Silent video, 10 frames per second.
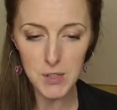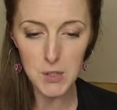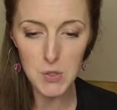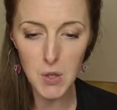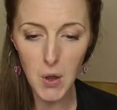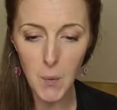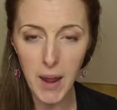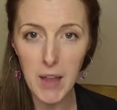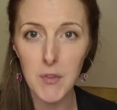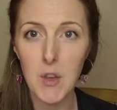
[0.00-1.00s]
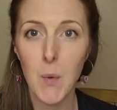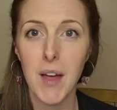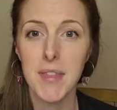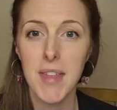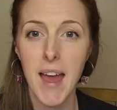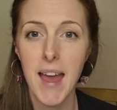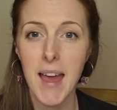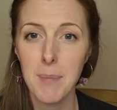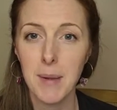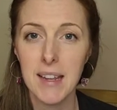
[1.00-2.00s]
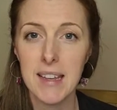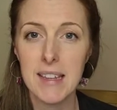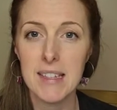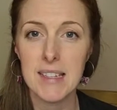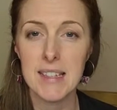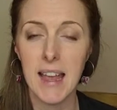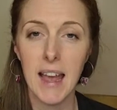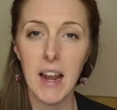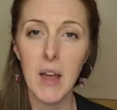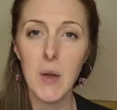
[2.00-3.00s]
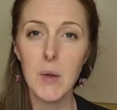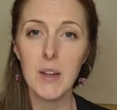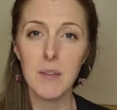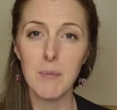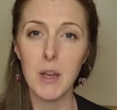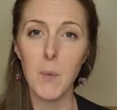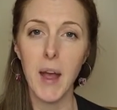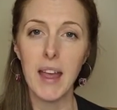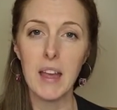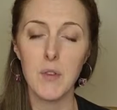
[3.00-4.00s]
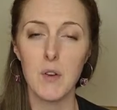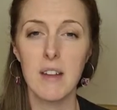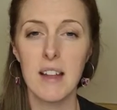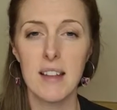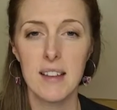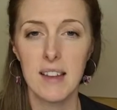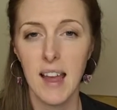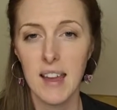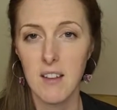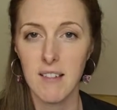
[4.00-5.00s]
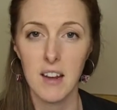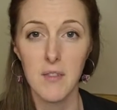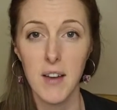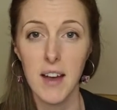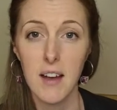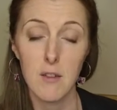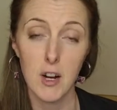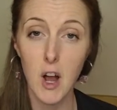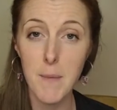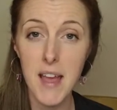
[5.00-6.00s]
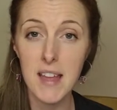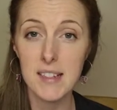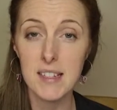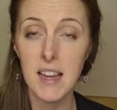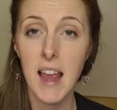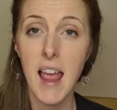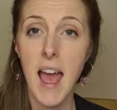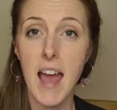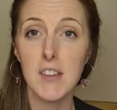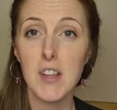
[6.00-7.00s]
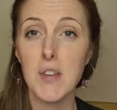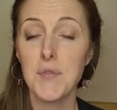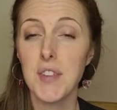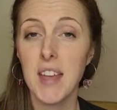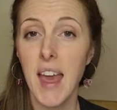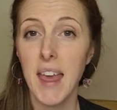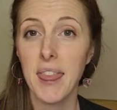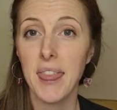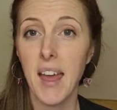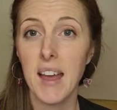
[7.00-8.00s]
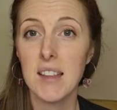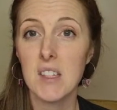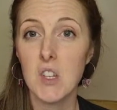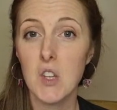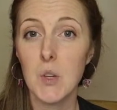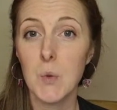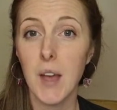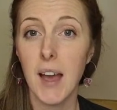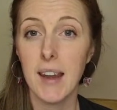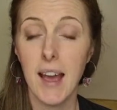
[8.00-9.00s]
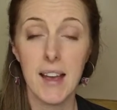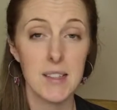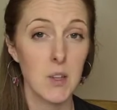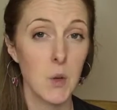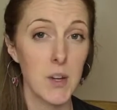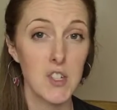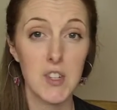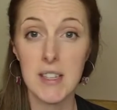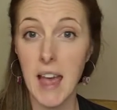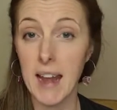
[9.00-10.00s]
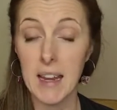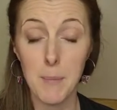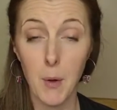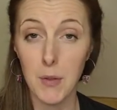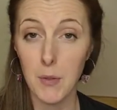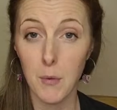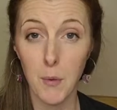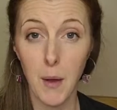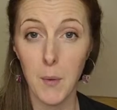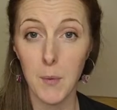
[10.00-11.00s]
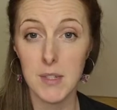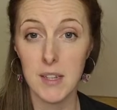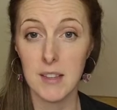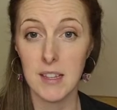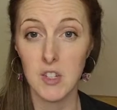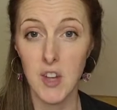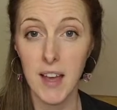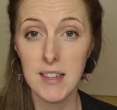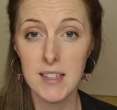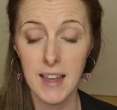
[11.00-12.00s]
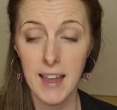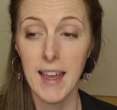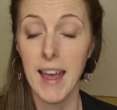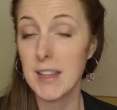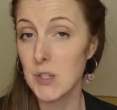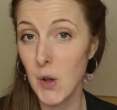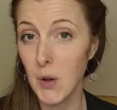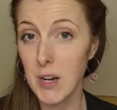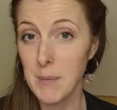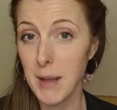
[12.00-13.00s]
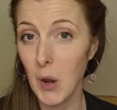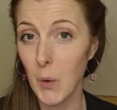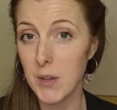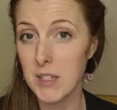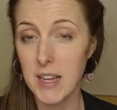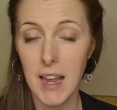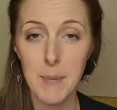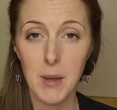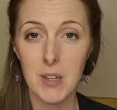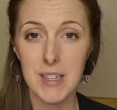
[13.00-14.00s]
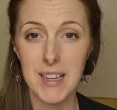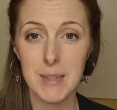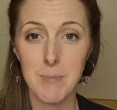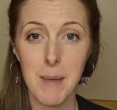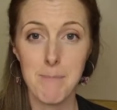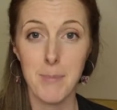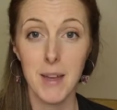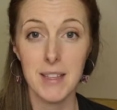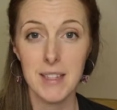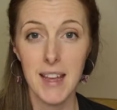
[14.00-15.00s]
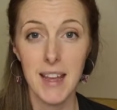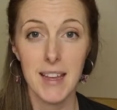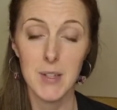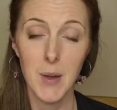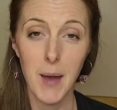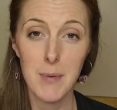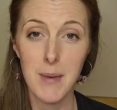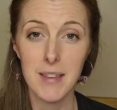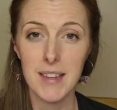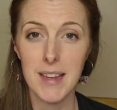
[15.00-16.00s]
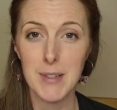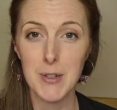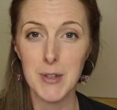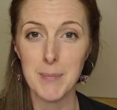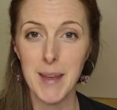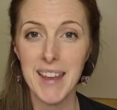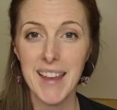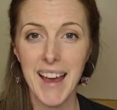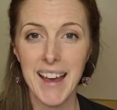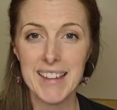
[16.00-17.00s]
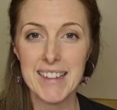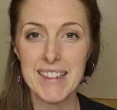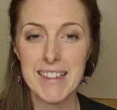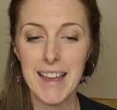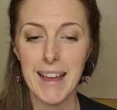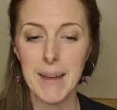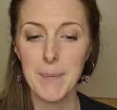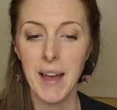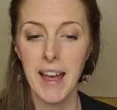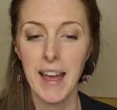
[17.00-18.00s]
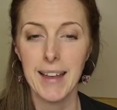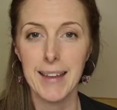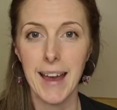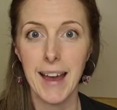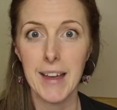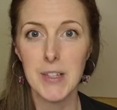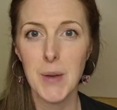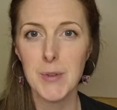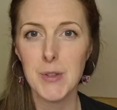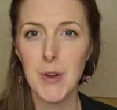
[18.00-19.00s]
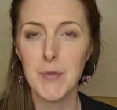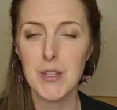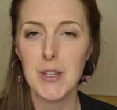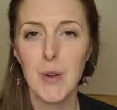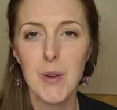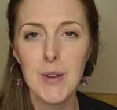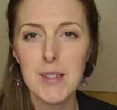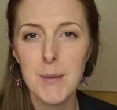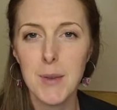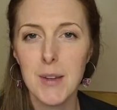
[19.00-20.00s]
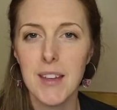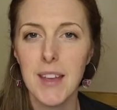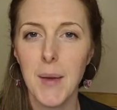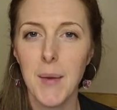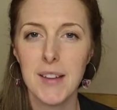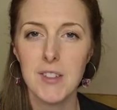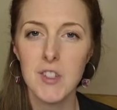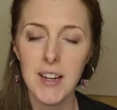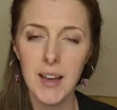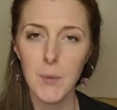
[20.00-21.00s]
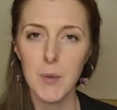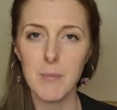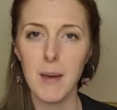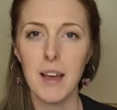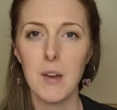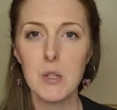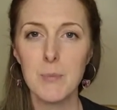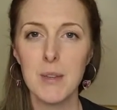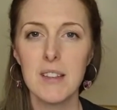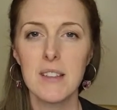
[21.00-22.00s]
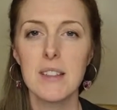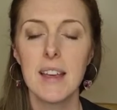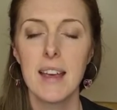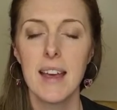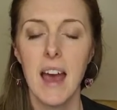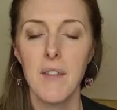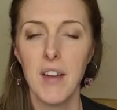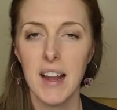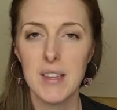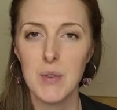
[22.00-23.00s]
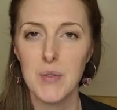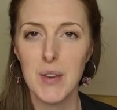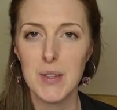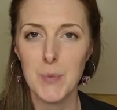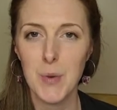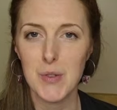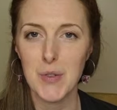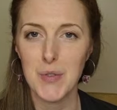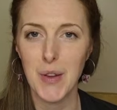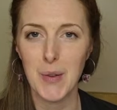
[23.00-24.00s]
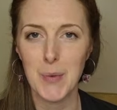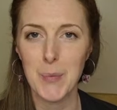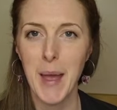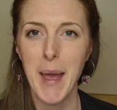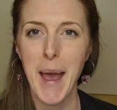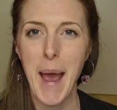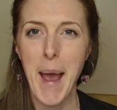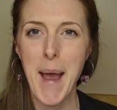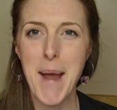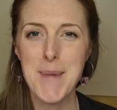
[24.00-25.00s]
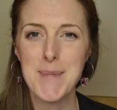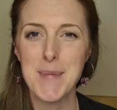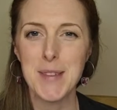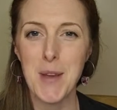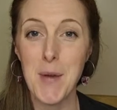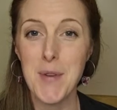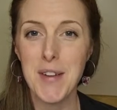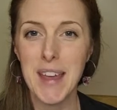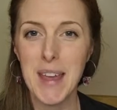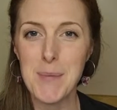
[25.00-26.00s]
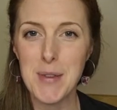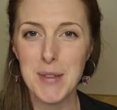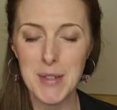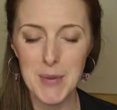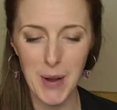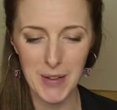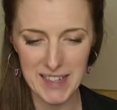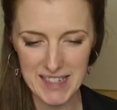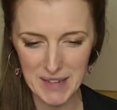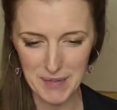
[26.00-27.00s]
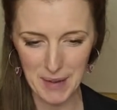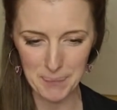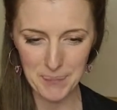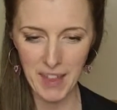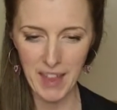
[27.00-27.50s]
So if you are there, please say hello, give me a wave or a like or a love heart or a comment. And don't forget that you can ask questions at any point throughout the chat. It's not going to be a long one today because it is my birthday, so happy birthday to me. And yeah, I don't want to talk for too long because I'm going to go and chill out with my husband, have a glass of fizz and watch a film. So I won't keep you too long this evening.